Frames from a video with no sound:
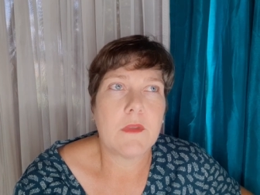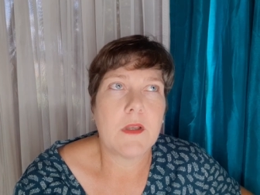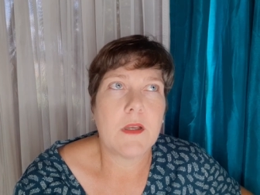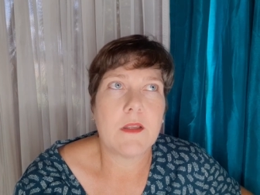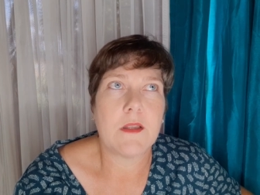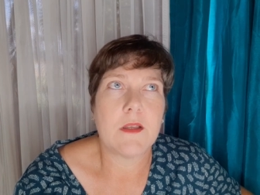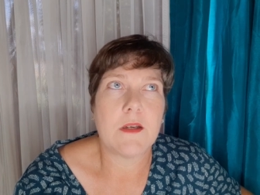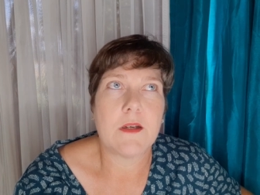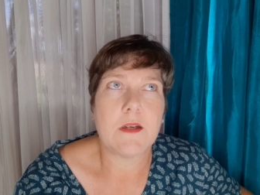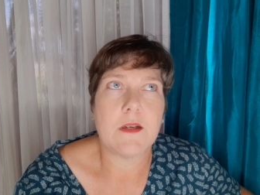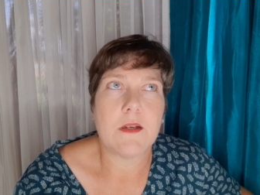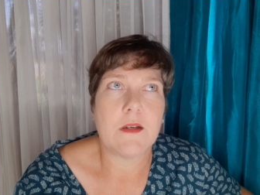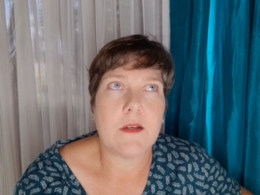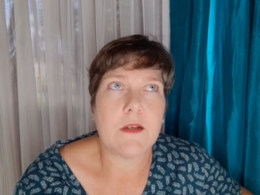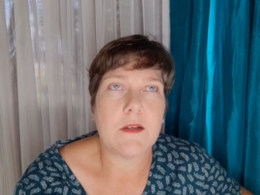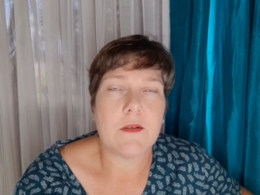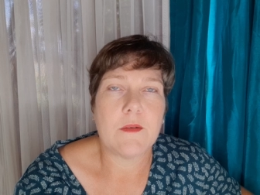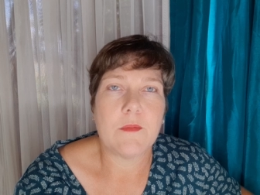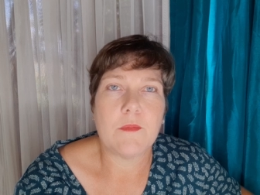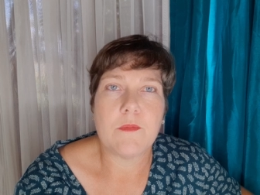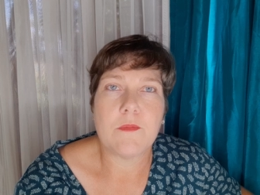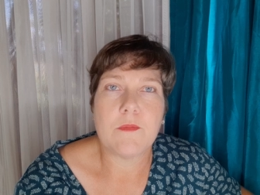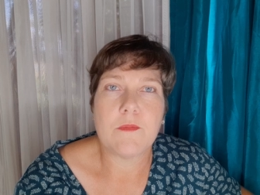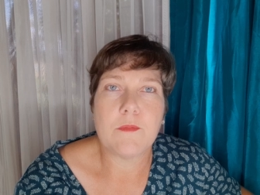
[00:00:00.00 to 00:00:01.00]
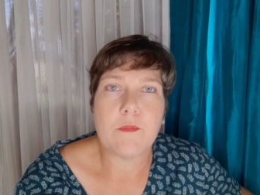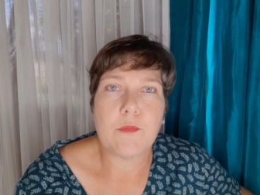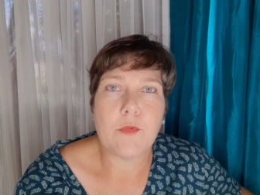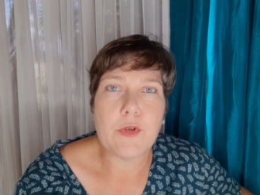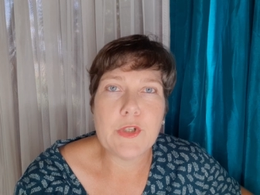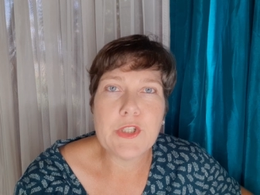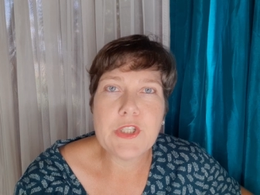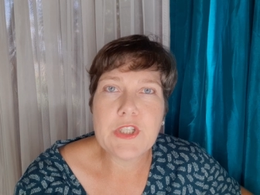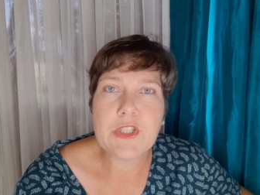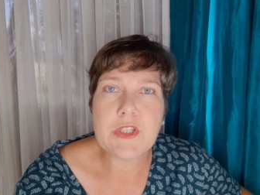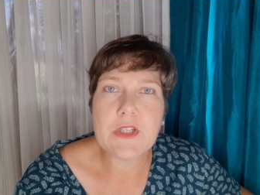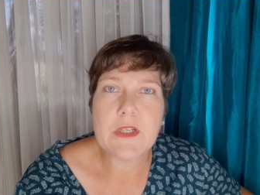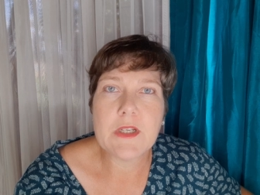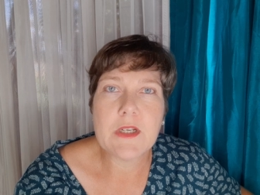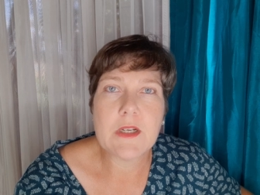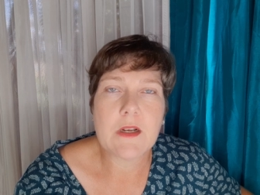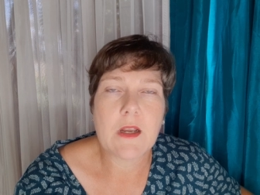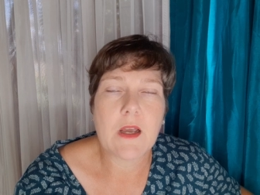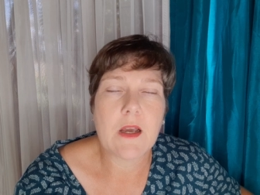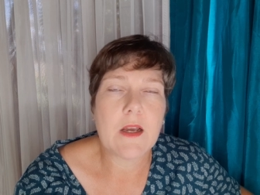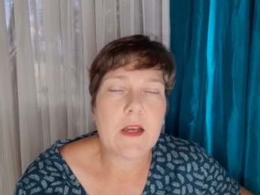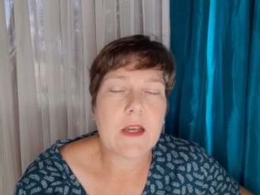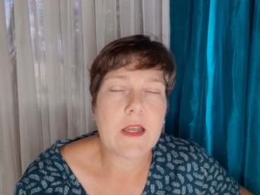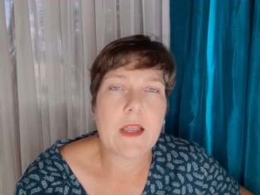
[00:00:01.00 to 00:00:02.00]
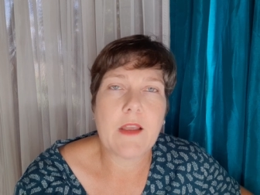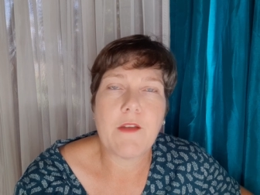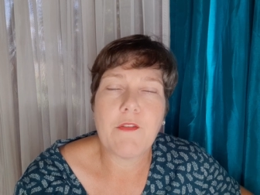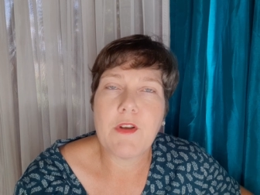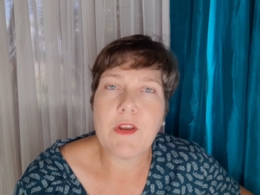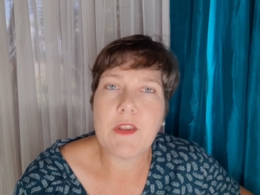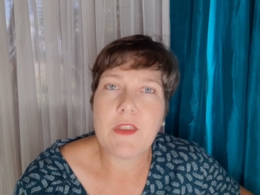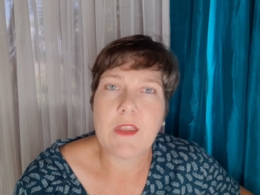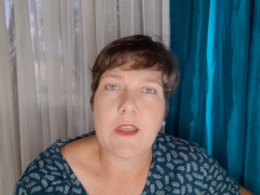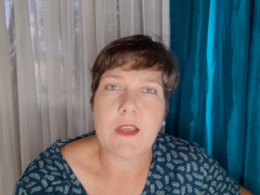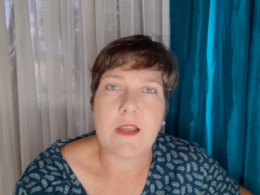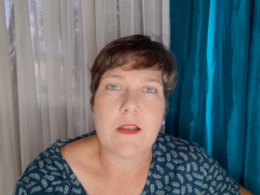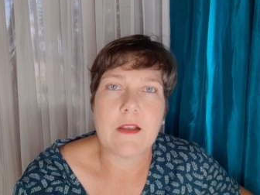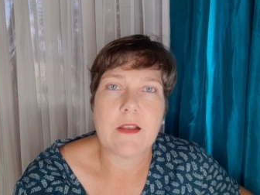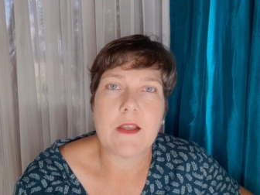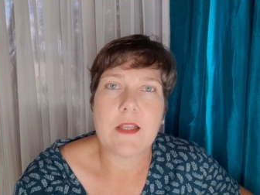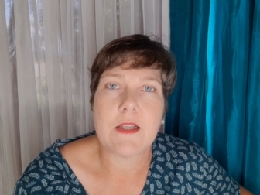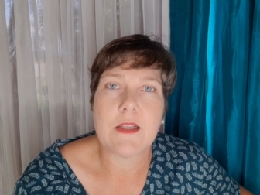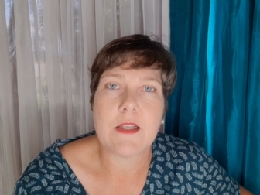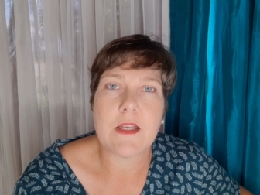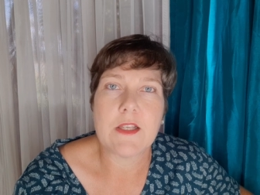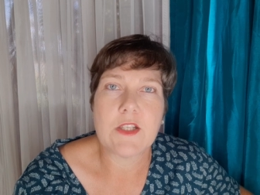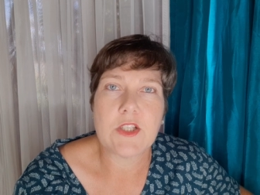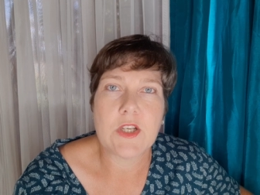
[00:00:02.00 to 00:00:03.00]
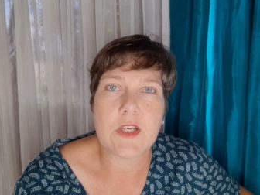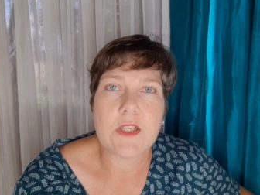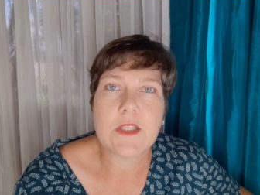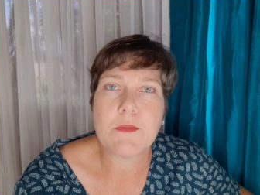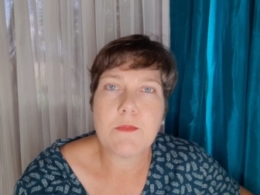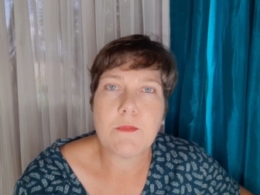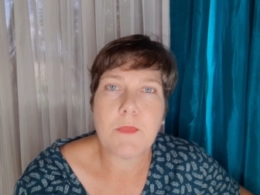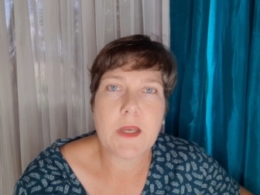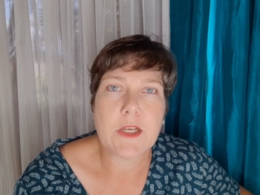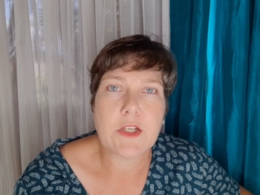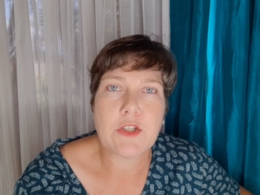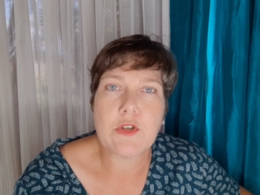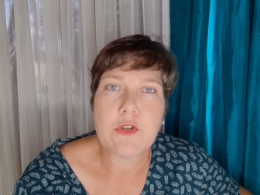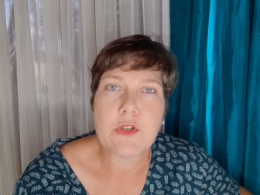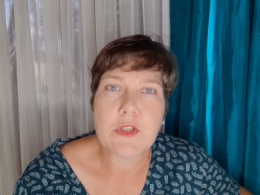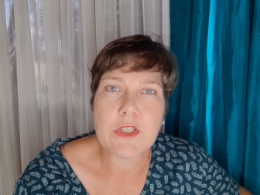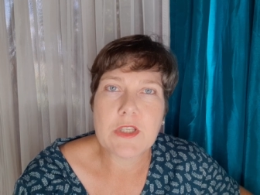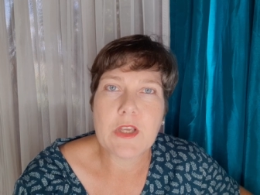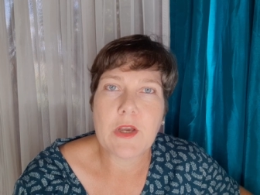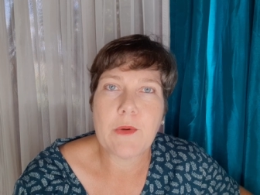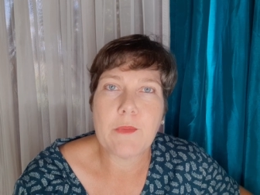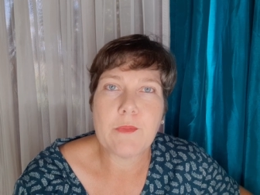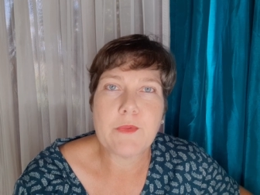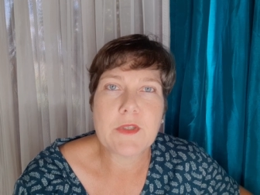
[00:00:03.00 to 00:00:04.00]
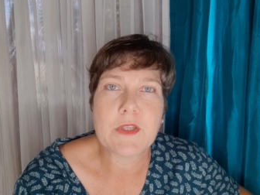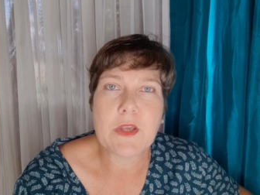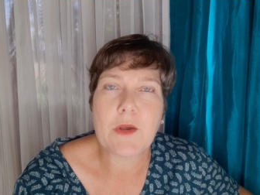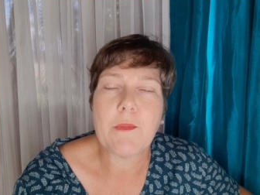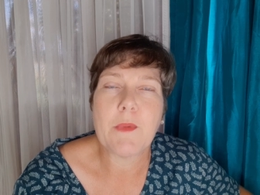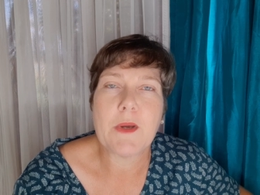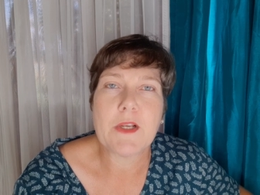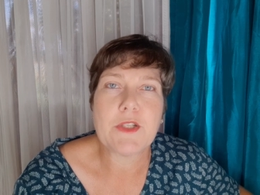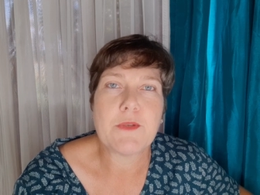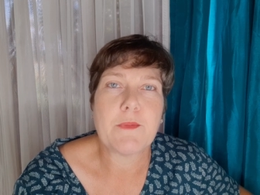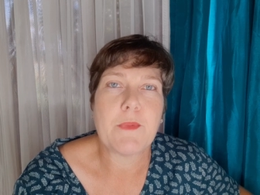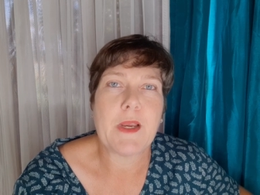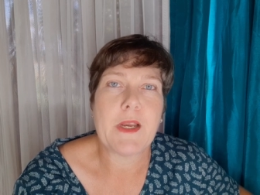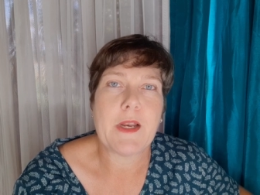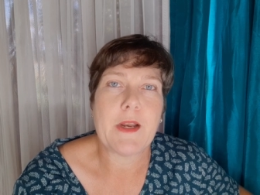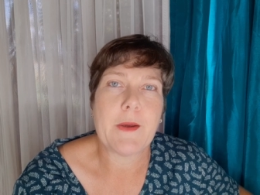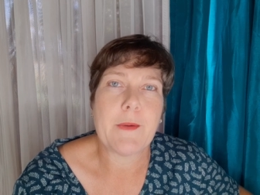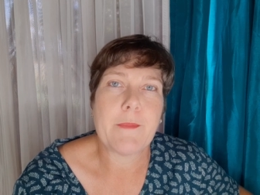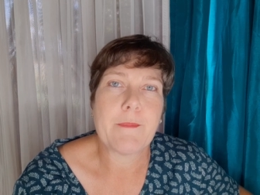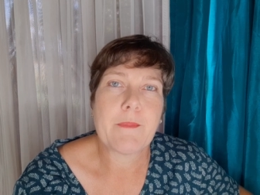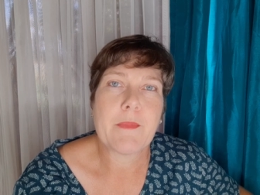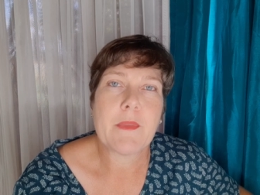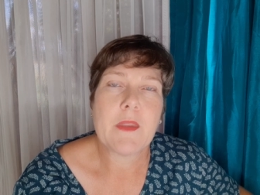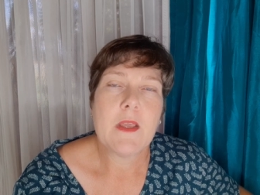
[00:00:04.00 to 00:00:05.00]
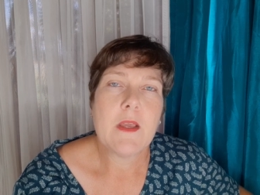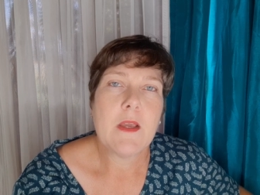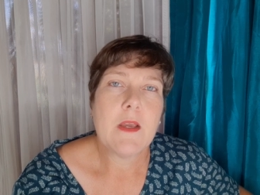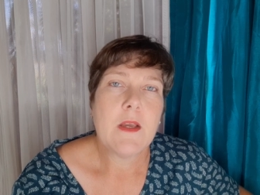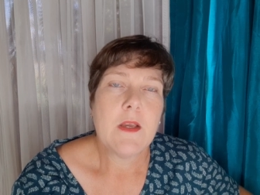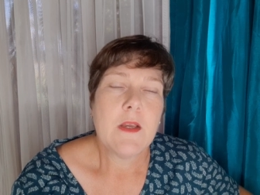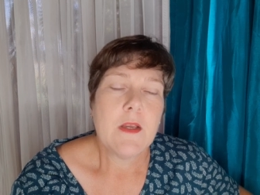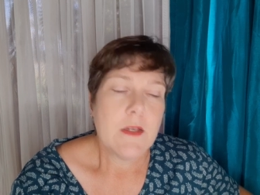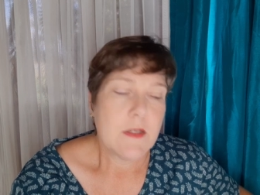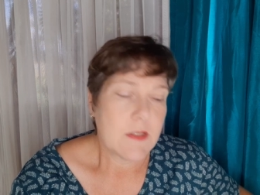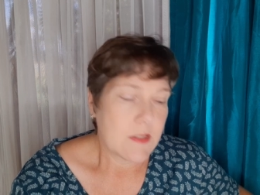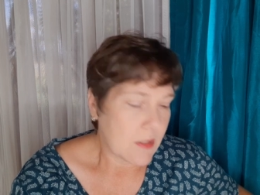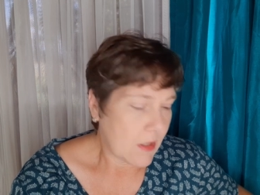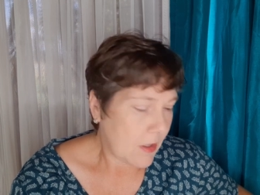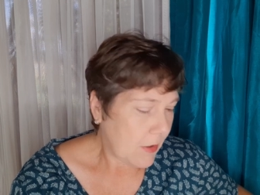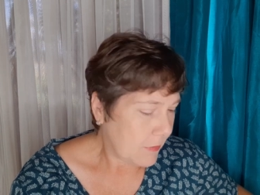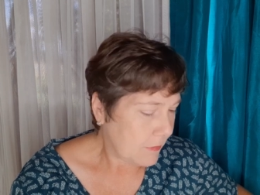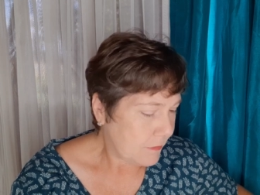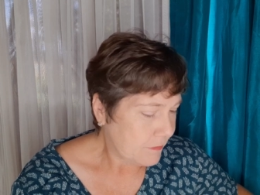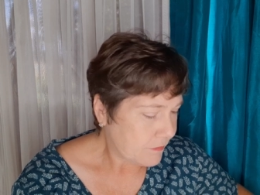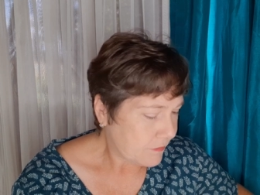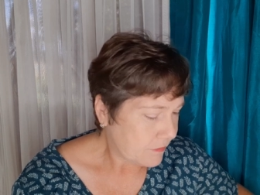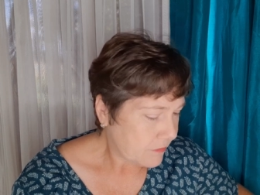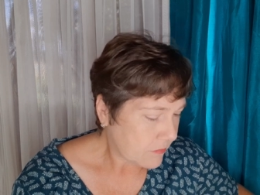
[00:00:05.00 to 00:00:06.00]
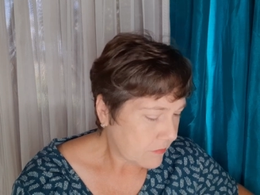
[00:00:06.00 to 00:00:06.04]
the moisture, everything. It just makes your soap so much better. So